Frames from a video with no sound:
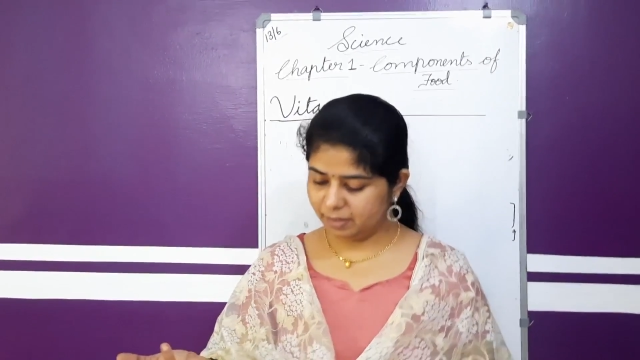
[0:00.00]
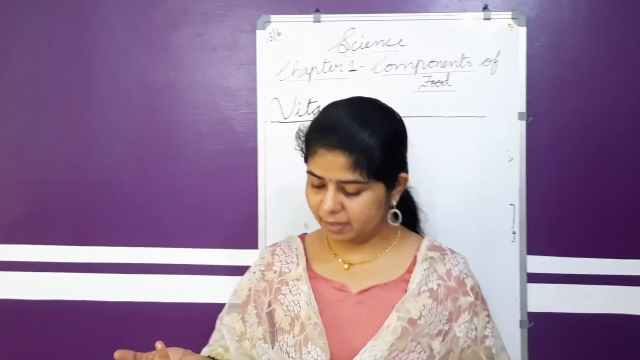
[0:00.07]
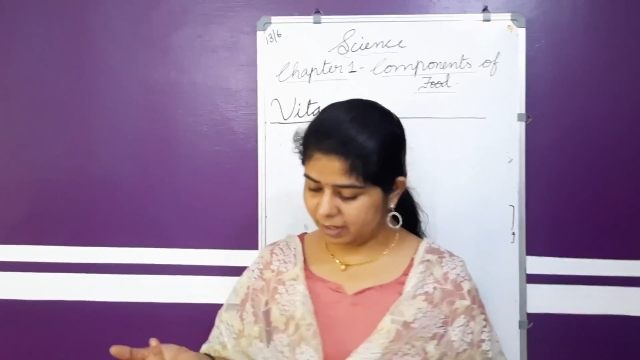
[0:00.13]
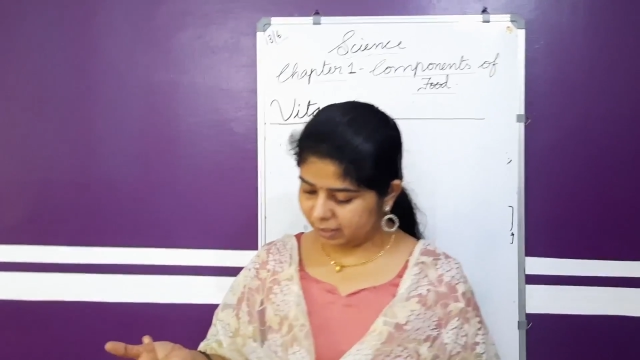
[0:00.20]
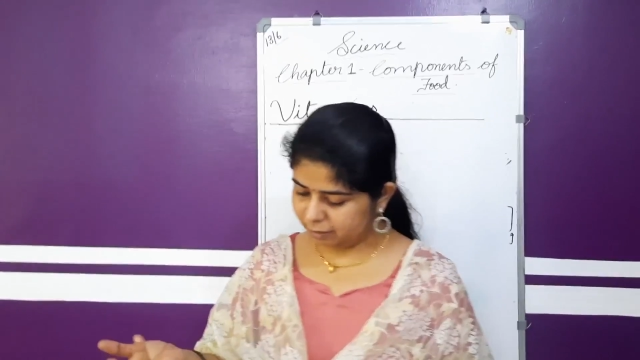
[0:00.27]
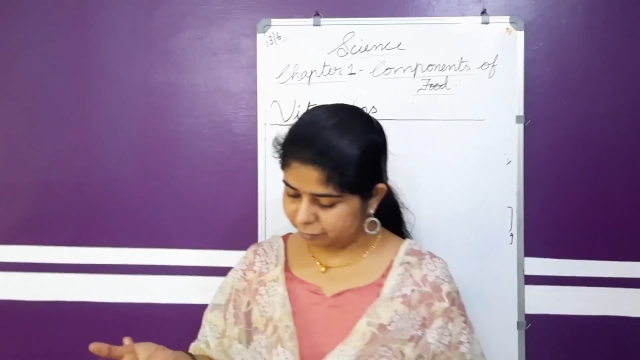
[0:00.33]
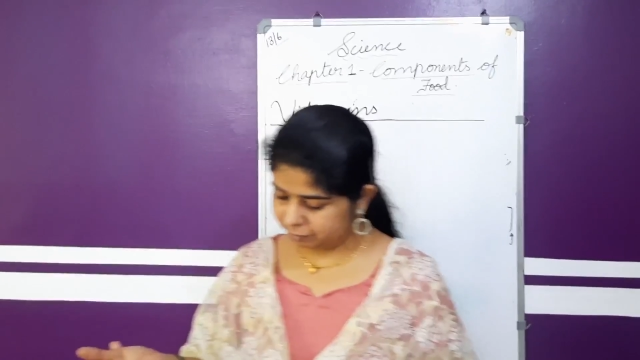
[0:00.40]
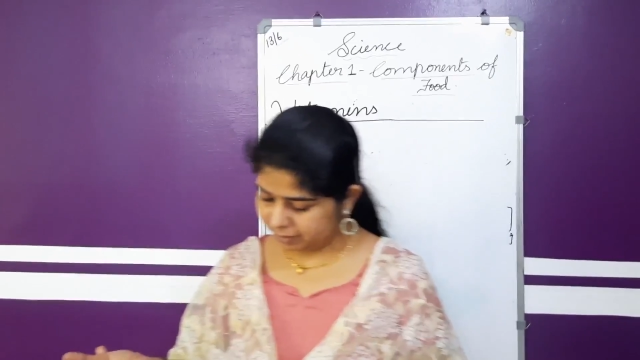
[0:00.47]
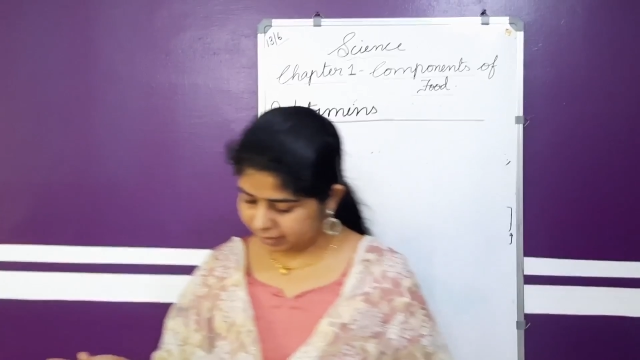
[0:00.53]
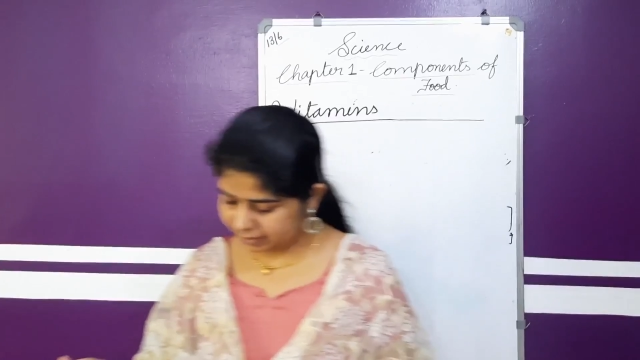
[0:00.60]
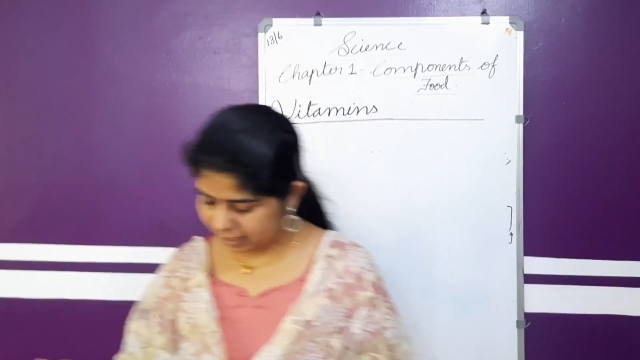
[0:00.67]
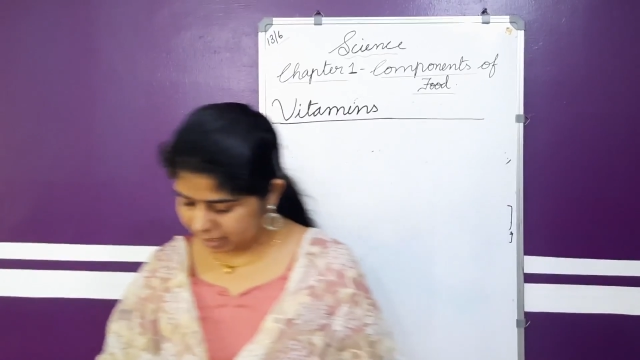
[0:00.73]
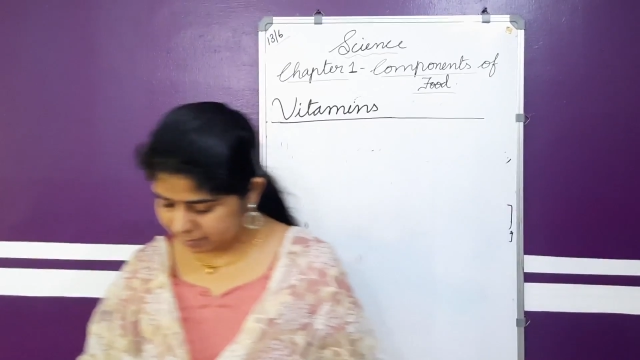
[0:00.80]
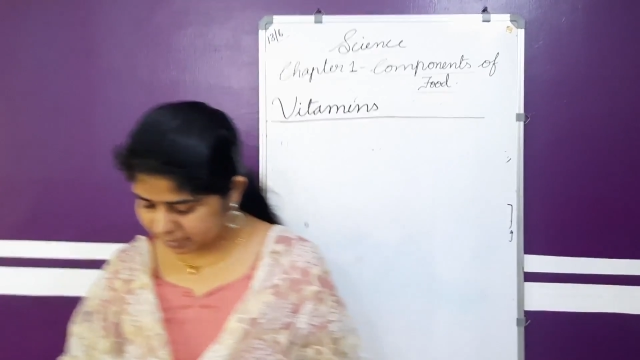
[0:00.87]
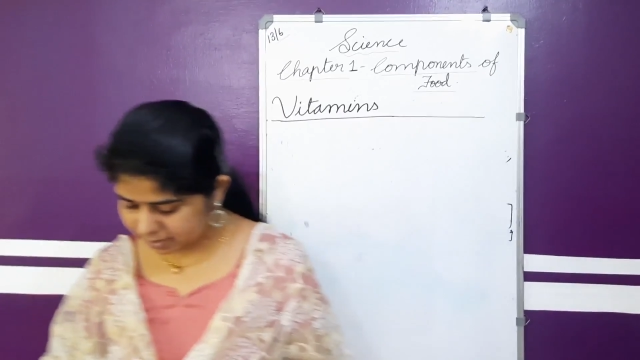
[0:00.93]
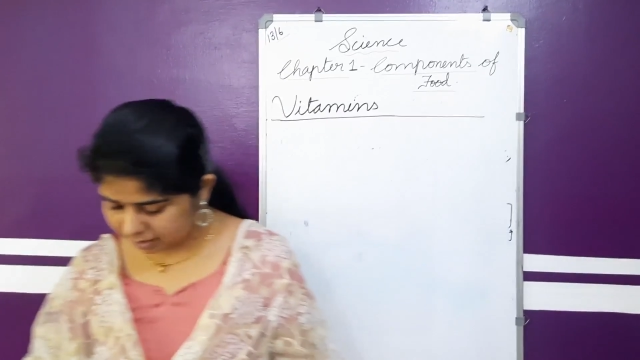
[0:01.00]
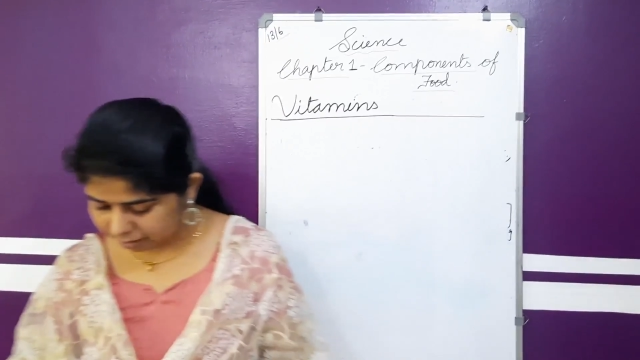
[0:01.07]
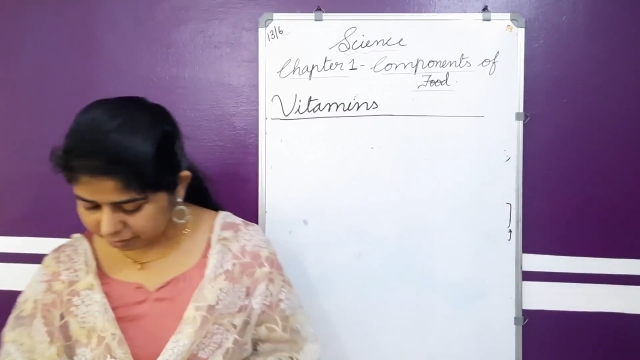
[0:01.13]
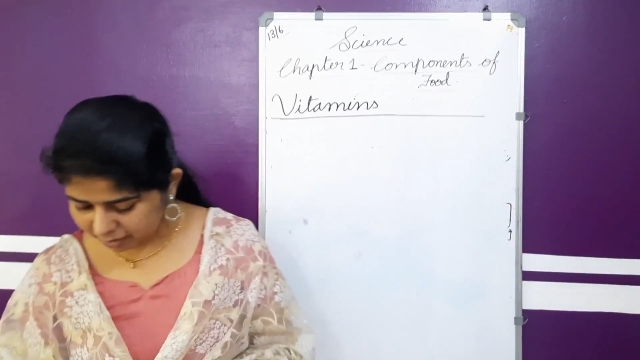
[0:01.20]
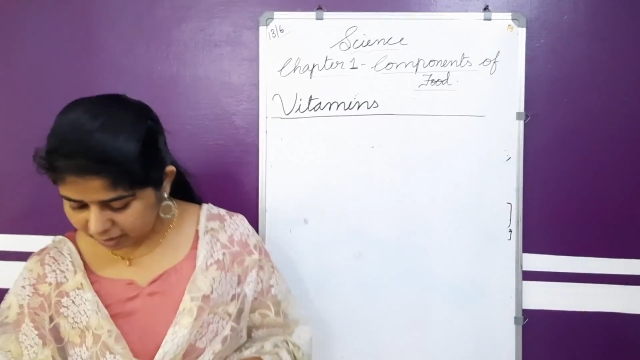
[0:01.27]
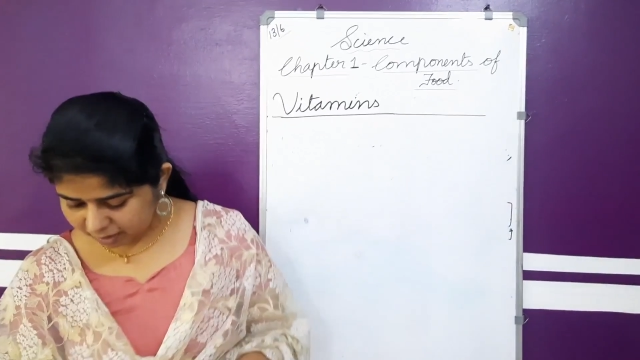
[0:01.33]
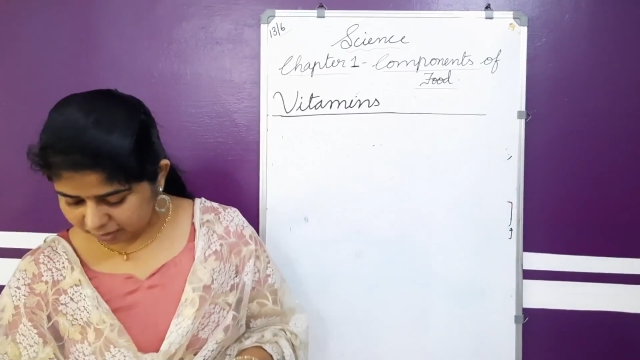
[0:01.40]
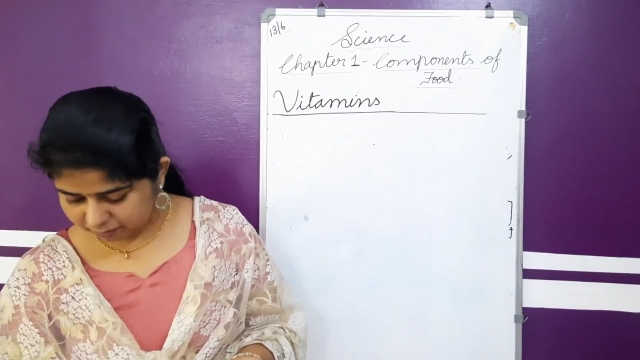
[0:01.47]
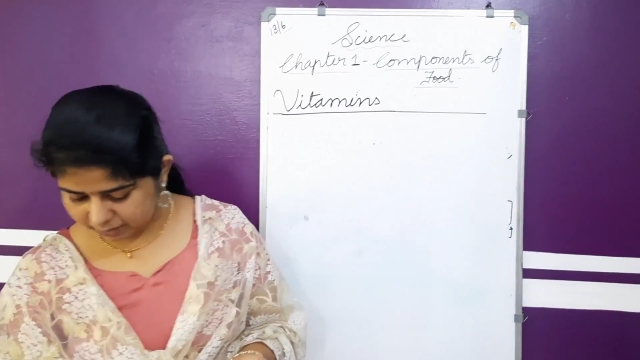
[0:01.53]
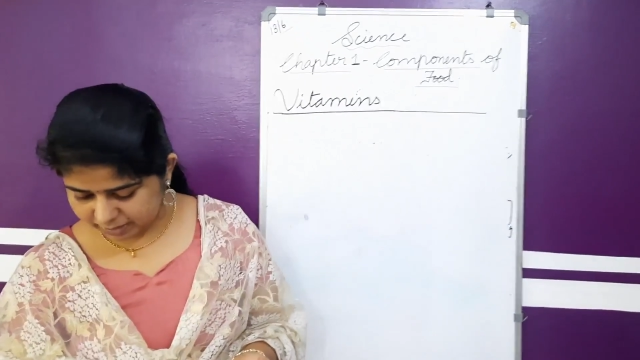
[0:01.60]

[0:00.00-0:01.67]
There are different types of